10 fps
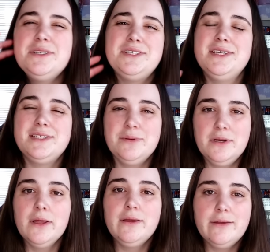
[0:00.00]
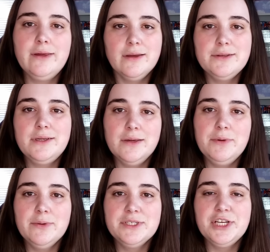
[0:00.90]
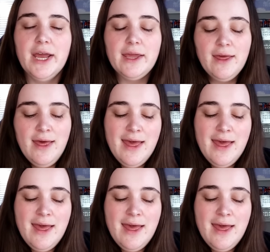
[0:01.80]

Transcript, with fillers: you just need somebody to like keep you in check.